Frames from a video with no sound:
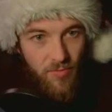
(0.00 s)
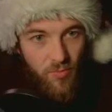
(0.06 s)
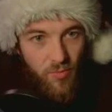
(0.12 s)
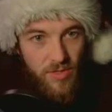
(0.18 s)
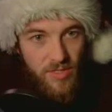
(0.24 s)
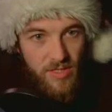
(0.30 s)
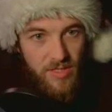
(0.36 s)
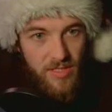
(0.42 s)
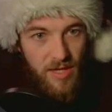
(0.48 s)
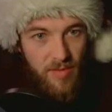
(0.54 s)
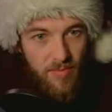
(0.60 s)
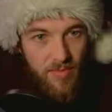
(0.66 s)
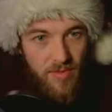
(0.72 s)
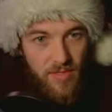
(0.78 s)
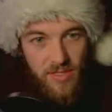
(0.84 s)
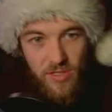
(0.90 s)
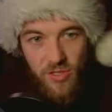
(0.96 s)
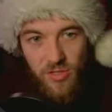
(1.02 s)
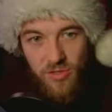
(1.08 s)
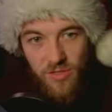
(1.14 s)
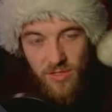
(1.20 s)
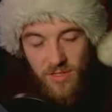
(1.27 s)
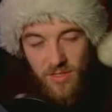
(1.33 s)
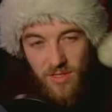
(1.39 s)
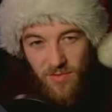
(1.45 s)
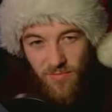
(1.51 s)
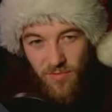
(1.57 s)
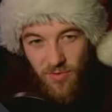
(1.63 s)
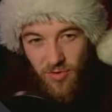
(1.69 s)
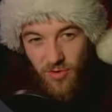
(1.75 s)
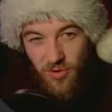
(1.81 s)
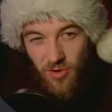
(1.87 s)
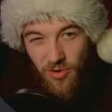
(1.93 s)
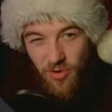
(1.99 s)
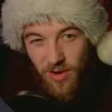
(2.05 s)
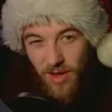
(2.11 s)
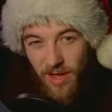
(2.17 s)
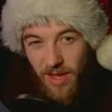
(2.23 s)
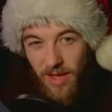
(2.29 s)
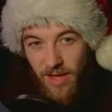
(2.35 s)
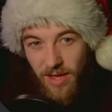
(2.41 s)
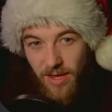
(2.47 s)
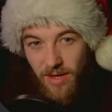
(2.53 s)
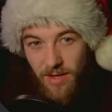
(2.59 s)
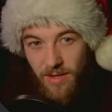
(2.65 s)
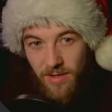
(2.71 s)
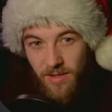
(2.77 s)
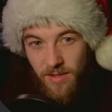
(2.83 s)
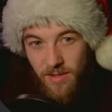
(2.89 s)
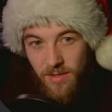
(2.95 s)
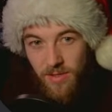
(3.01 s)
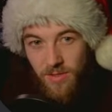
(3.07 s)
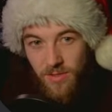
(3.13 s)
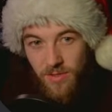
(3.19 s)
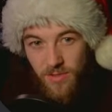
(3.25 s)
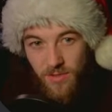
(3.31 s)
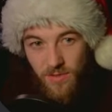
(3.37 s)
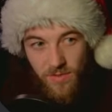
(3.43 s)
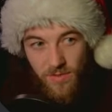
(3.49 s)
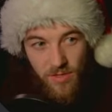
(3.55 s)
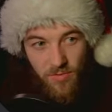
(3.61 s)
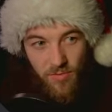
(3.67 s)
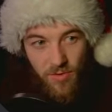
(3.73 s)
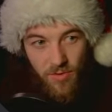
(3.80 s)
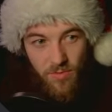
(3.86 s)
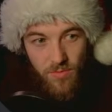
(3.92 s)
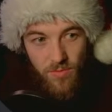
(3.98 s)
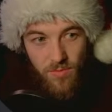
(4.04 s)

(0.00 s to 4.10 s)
one step, this should still return a 0.